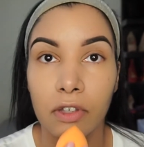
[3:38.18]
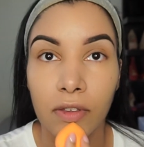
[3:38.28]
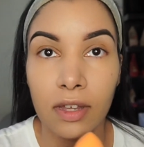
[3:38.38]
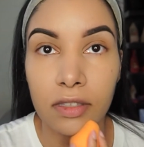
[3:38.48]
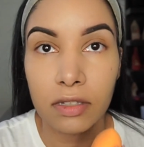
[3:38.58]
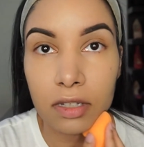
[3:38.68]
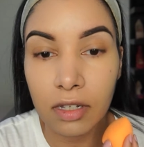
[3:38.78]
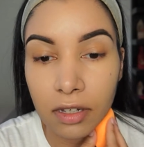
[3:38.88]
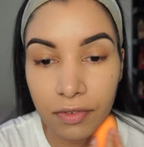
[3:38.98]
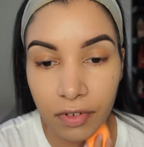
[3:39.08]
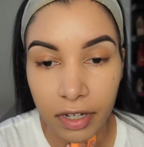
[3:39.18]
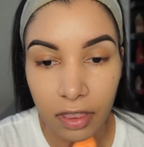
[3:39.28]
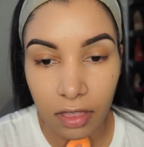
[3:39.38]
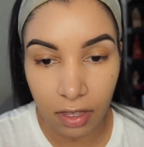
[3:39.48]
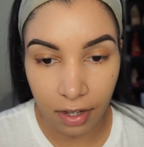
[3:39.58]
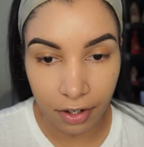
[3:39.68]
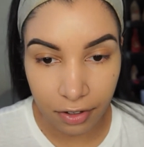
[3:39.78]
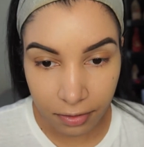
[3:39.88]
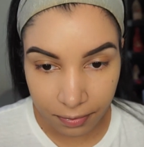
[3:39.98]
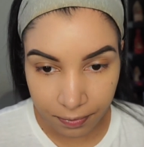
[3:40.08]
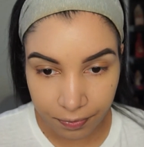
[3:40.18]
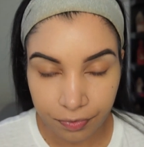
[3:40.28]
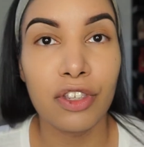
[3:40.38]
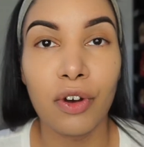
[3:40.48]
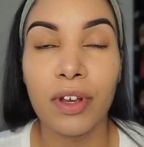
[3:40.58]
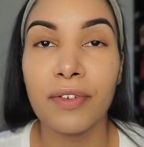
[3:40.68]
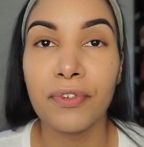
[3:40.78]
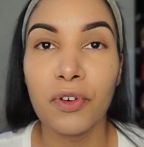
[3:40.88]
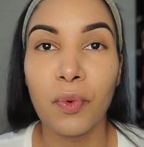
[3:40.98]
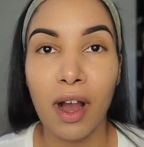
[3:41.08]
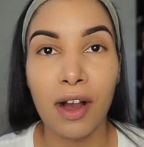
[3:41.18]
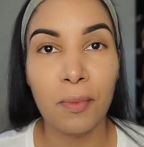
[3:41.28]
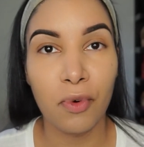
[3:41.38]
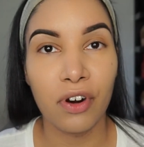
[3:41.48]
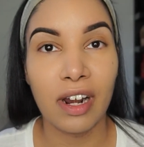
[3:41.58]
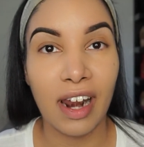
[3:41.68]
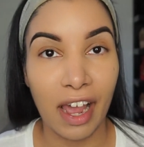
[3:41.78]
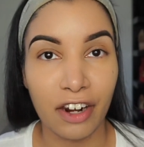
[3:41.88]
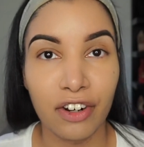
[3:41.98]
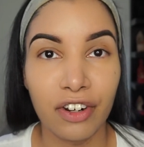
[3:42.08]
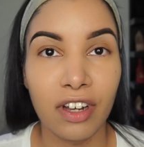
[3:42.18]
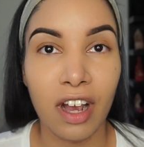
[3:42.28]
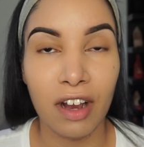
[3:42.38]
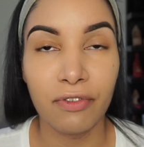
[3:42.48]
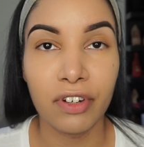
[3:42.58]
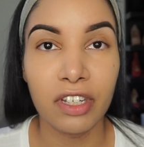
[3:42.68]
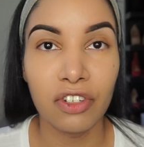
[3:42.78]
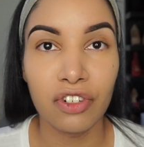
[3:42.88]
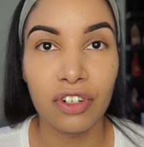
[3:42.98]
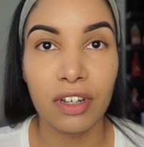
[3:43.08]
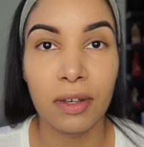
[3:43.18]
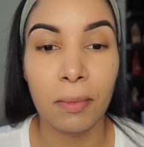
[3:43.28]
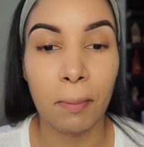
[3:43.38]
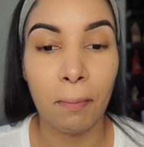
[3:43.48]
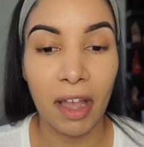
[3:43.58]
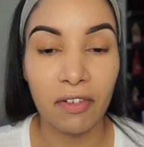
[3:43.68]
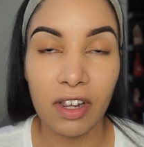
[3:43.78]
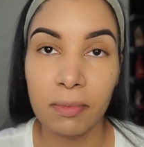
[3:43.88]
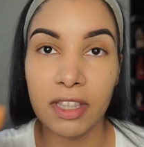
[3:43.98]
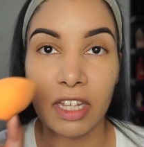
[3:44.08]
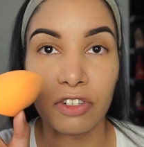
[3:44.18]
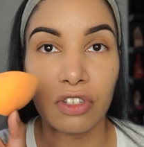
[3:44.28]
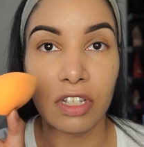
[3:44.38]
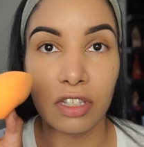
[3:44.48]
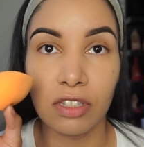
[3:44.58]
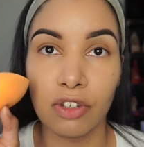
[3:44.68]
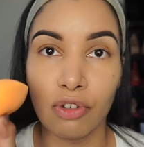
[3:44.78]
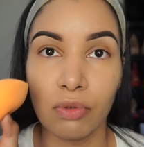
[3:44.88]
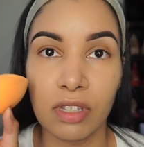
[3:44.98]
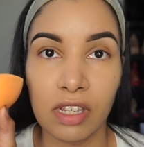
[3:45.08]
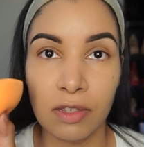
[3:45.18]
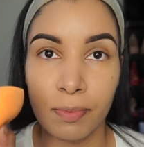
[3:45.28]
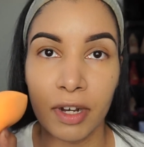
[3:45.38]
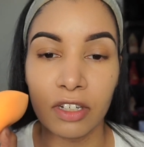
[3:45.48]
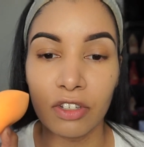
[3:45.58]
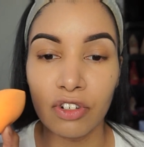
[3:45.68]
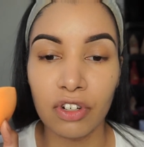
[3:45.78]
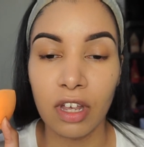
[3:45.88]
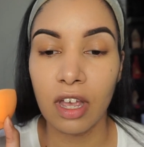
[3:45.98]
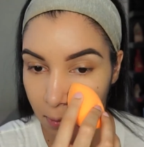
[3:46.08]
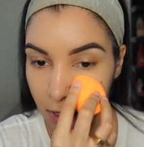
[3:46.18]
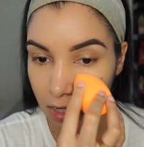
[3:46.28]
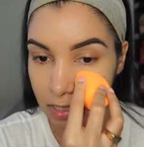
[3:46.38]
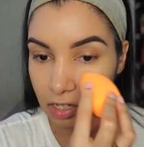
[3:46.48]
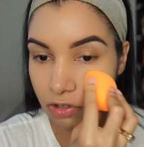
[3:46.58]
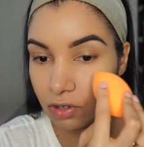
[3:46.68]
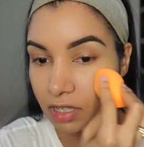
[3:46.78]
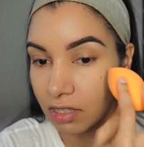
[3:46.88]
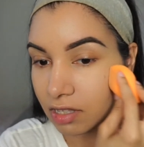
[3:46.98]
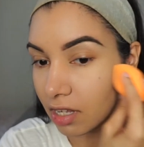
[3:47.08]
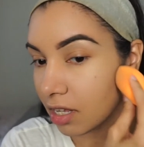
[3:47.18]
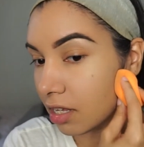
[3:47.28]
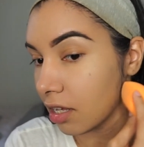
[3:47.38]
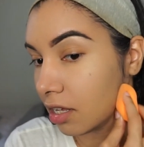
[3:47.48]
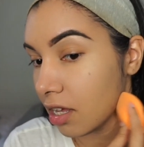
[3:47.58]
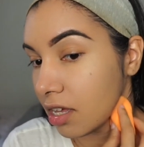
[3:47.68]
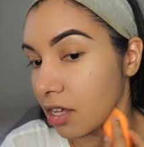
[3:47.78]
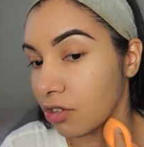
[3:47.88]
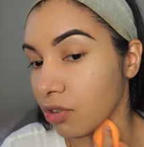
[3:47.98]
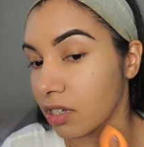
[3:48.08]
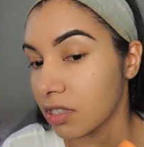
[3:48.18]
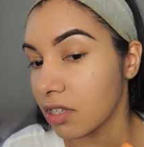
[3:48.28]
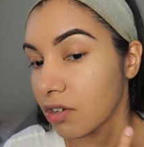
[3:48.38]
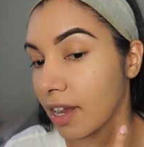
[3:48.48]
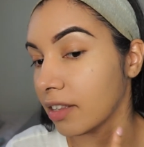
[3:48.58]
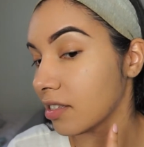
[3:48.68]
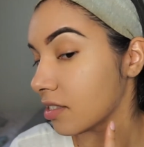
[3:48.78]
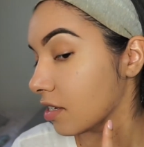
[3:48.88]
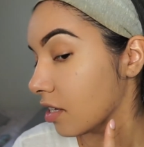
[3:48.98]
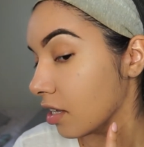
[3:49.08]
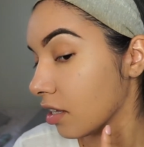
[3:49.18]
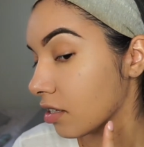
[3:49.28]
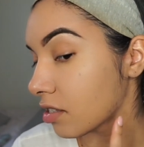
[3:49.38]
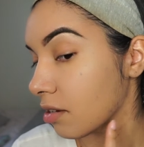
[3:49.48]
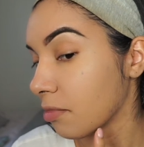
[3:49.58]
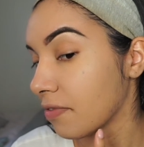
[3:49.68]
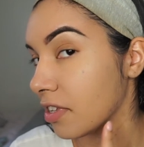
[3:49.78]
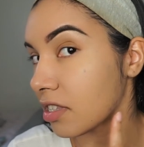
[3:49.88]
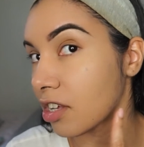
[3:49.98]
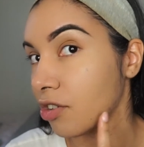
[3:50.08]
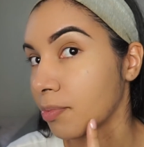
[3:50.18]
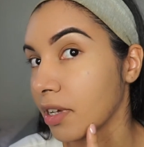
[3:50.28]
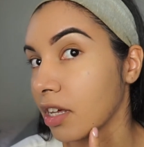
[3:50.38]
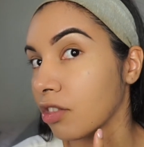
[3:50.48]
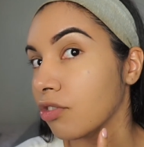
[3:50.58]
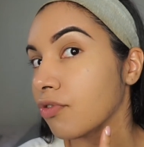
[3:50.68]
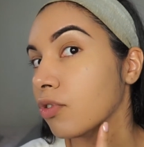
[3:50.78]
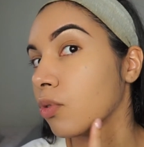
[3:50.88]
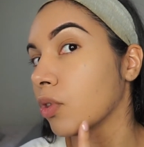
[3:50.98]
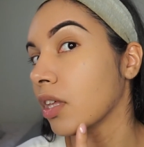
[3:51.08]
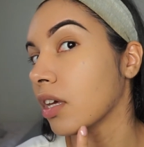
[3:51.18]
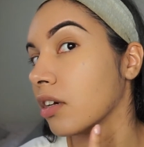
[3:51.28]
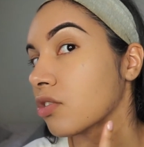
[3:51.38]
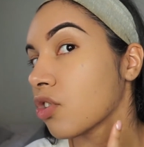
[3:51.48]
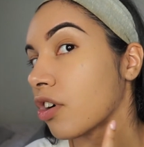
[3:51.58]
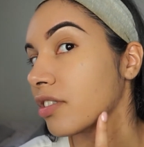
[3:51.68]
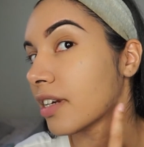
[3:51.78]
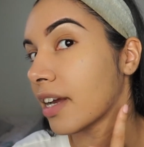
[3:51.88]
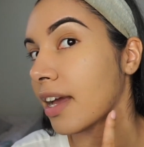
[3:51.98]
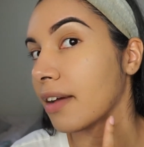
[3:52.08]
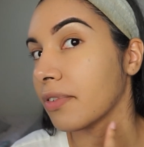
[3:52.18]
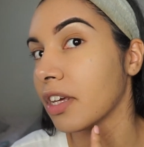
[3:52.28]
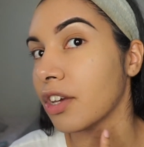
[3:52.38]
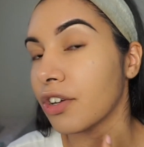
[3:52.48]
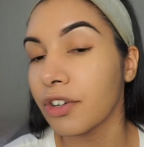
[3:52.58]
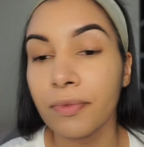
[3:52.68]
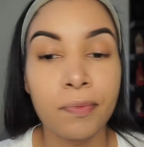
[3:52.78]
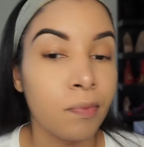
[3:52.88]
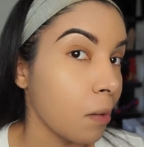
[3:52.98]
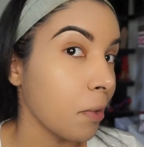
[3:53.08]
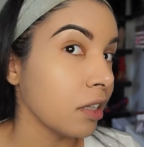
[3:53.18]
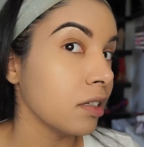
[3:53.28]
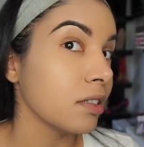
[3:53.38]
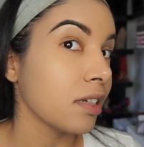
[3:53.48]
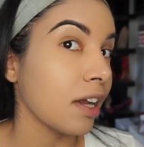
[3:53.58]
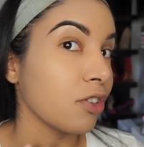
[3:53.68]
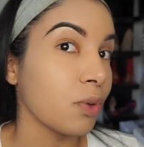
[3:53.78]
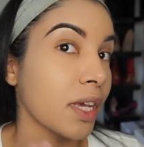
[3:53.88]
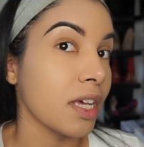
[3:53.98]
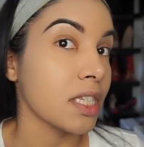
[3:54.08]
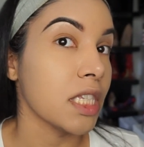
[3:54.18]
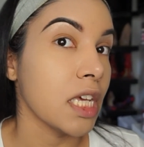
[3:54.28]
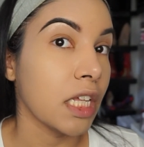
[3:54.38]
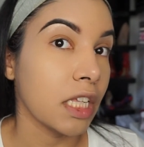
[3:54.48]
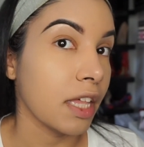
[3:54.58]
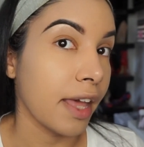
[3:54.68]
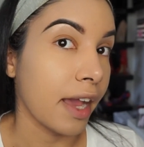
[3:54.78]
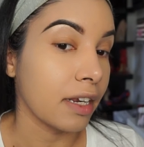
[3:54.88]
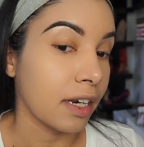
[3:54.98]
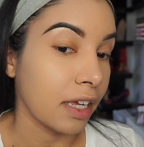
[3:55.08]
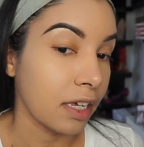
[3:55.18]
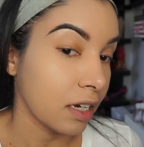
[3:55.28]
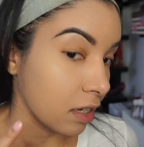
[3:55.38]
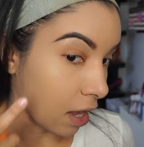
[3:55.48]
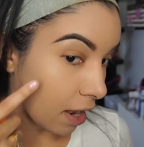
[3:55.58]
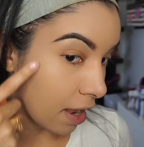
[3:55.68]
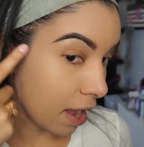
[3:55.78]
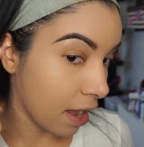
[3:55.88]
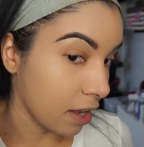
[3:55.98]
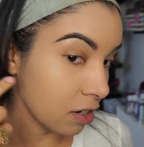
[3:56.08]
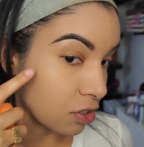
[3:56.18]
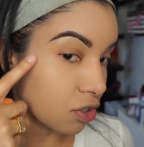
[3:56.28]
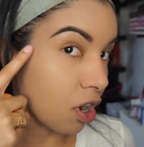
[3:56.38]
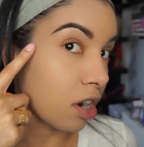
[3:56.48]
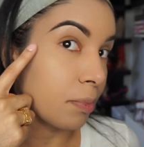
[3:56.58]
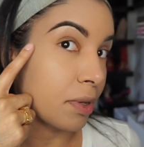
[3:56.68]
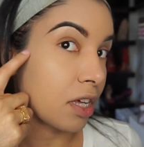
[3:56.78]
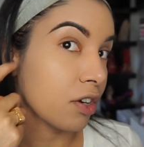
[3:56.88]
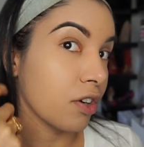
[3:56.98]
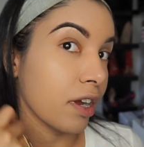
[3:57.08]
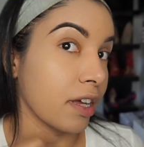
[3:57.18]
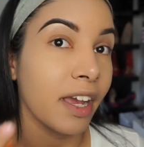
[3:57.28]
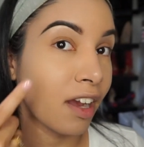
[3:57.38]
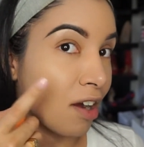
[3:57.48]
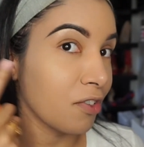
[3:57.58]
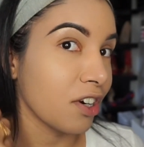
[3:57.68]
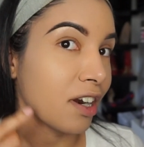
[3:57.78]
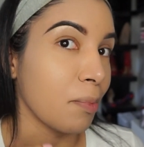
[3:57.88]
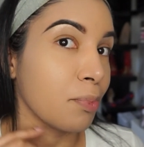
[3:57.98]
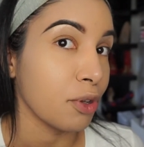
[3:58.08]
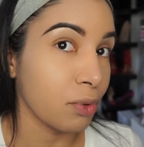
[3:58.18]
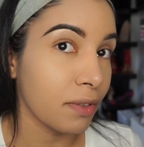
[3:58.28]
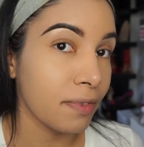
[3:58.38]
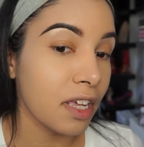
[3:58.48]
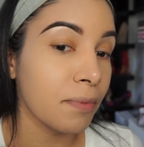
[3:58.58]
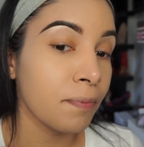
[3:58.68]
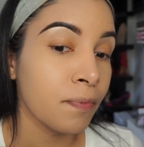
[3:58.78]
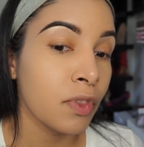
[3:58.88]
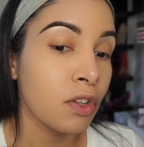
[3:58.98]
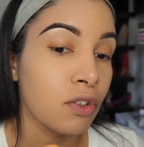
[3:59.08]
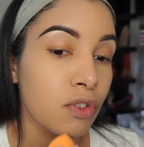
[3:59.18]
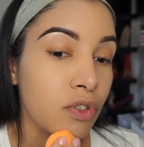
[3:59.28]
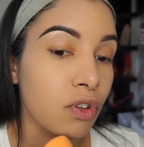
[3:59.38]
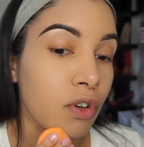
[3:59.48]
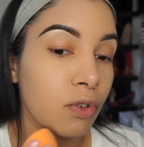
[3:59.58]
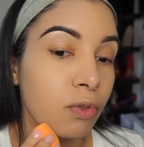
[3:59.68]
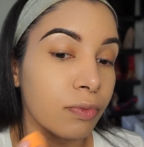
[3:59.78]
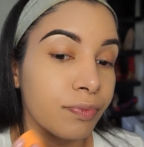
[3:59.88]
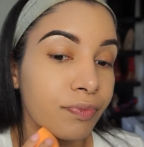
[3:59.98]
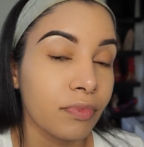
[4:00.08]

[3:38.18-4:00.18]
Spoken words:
so that's it right there. So if you want a more lighter coverage, my recommendation is use a sponge, because as you can see, you can still kind of see some of this here peeking through the scars that I have here. On this side, you can't see any of that. Like I had a scar up here and it covered it up beautifully. So